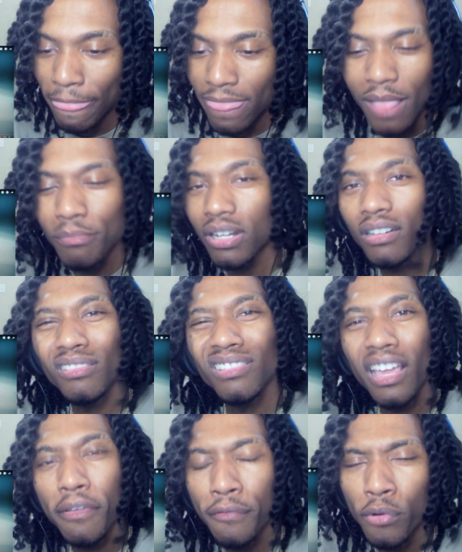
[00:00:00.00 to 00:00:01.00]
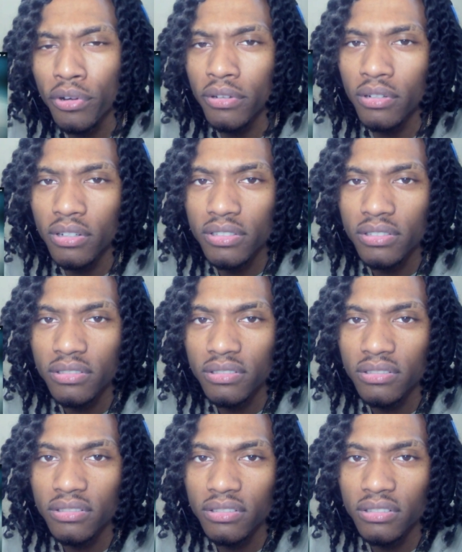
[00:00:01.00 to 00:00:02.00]
But I don't like four doors.
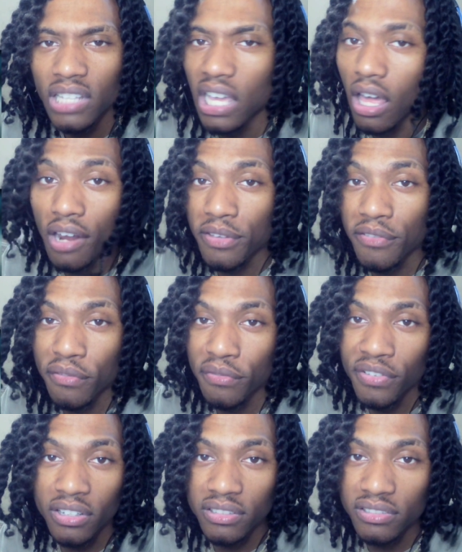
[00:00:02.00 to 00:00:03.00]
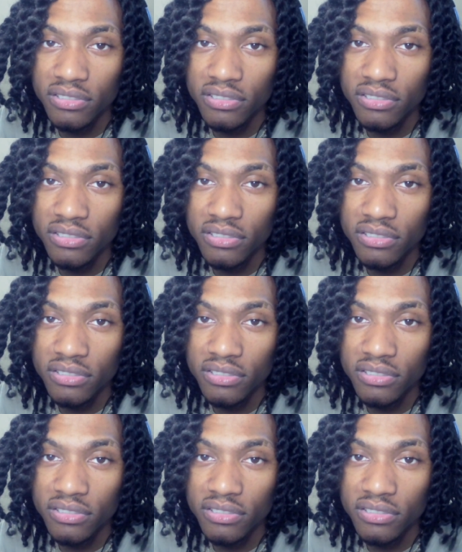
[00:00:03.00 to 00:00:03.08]
Like I don't give a fuck.